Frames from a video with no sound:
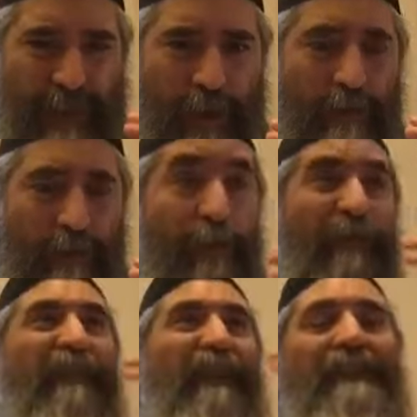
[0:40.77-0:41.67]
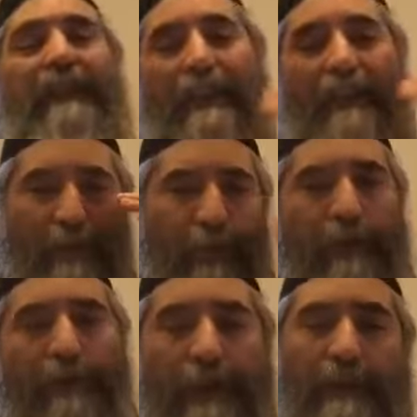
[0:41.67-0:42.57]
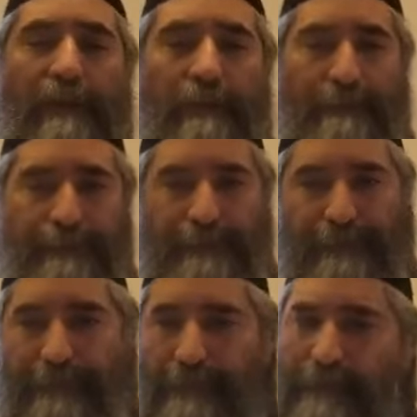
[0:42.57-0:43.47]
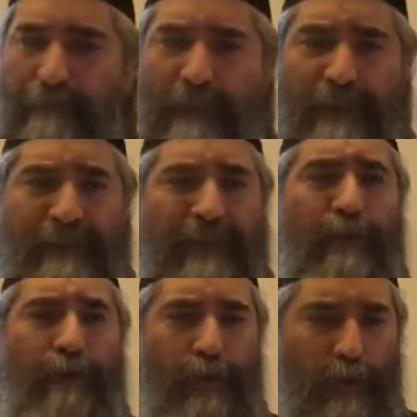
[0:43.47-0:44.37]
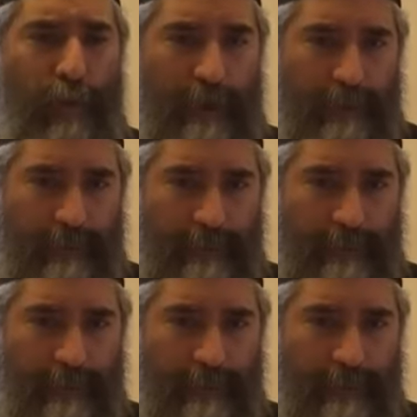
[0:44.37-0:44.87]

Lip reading: of a prophetic experience than the first one.